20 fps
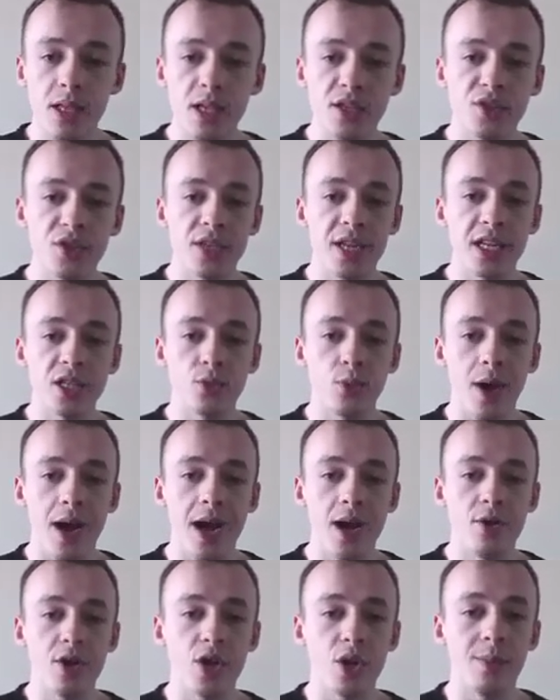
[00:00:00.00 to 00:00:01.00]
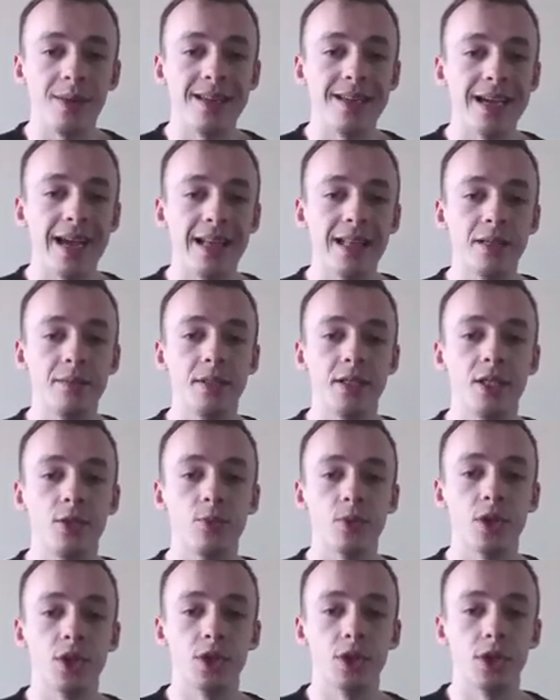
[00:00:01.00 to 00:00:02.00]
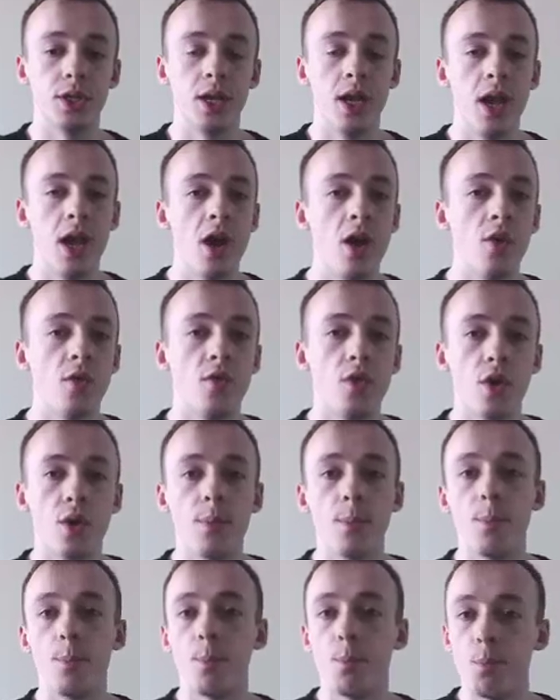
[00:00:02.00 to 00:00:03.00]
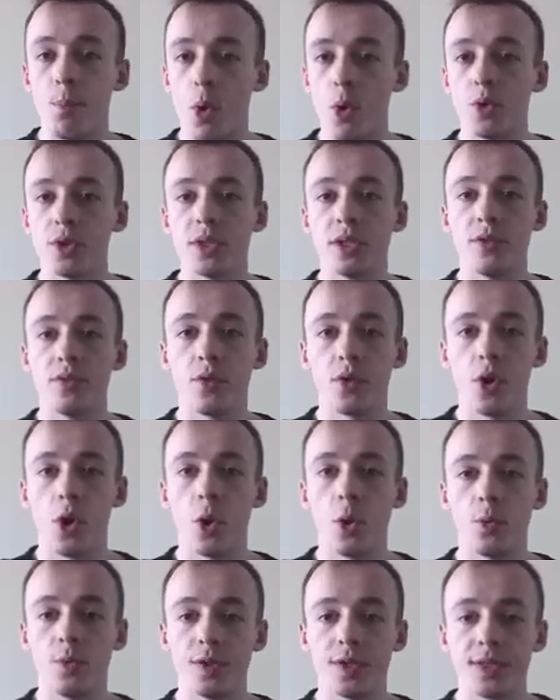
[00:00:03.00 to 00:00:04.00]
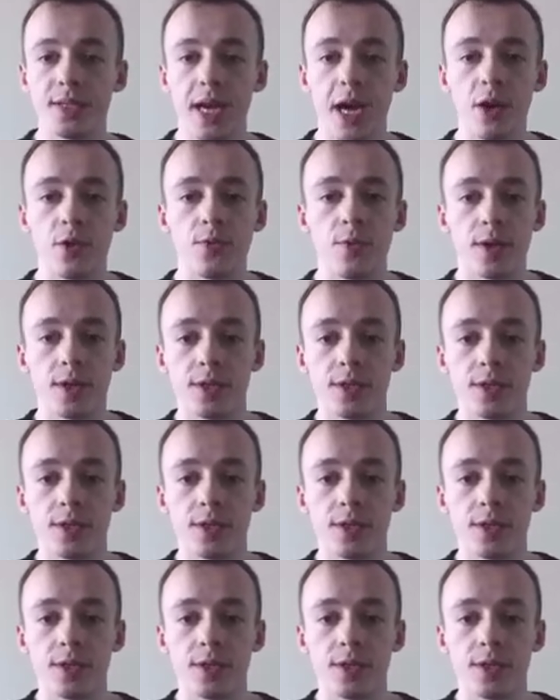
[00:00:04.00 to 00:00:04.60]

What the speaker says: So that's why I recommend the unlimited version for mostly for all of the software.